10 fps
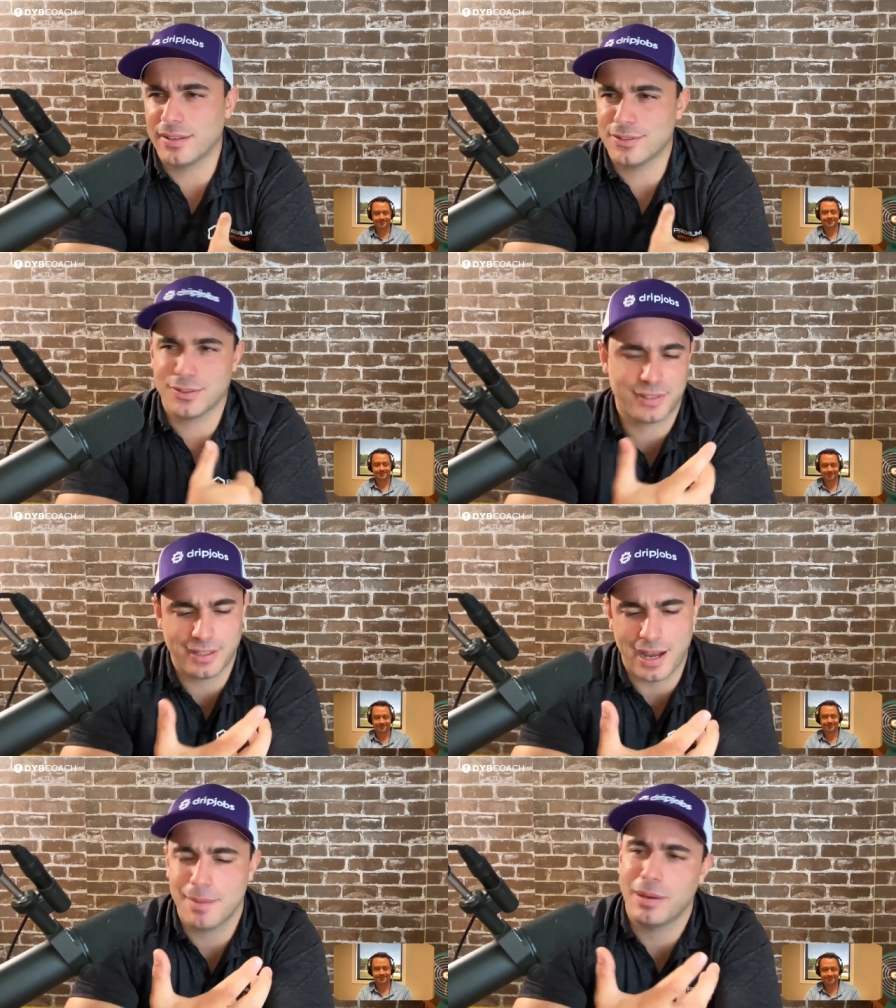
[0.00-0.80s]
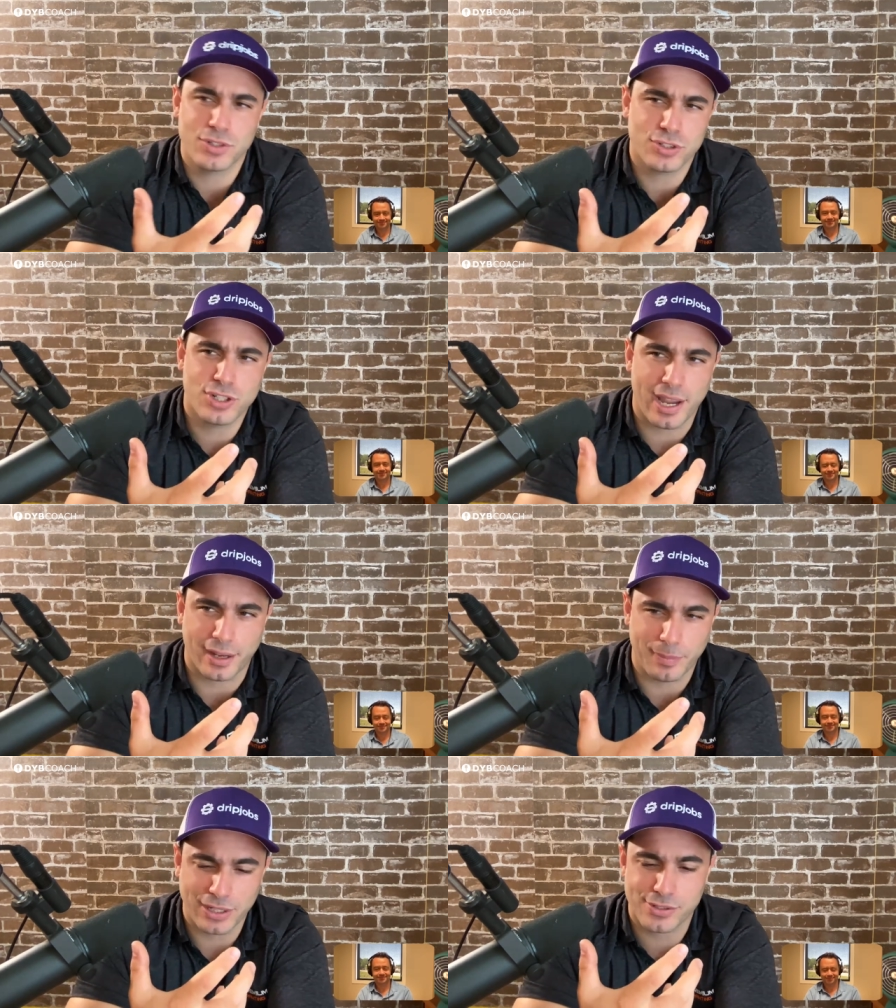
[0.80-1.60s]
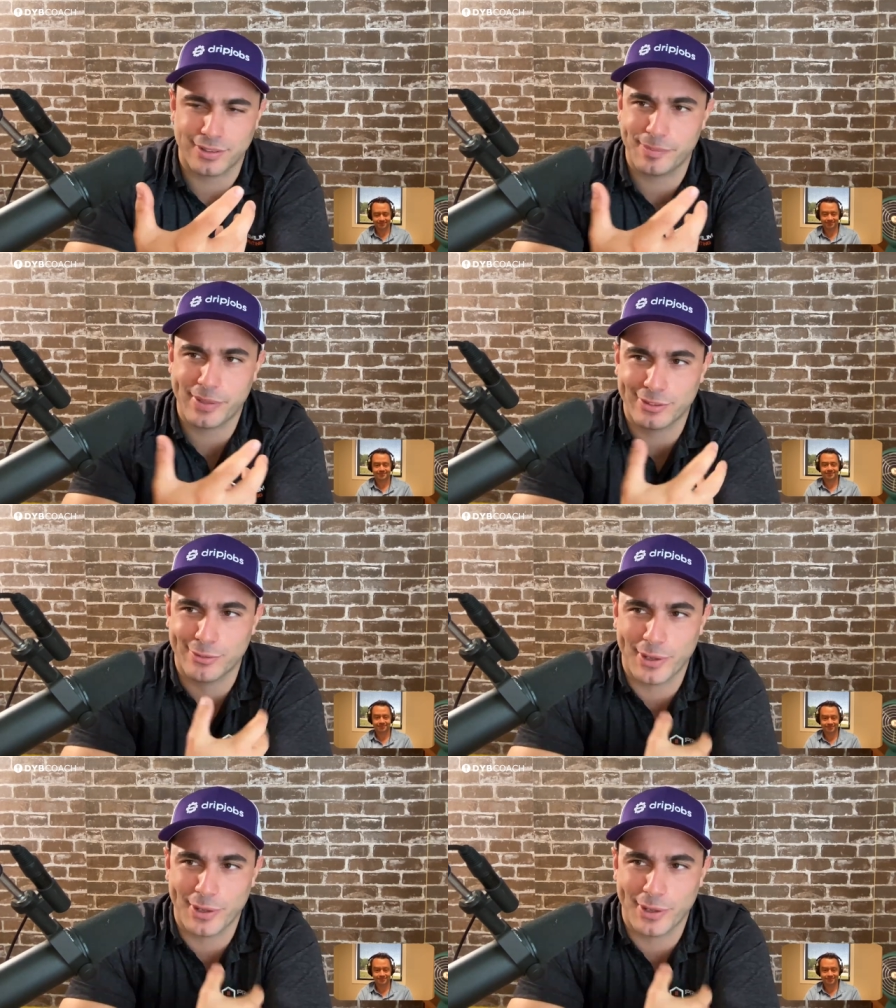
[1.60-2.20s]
And I just cop, I'm just check, make sure they pick the right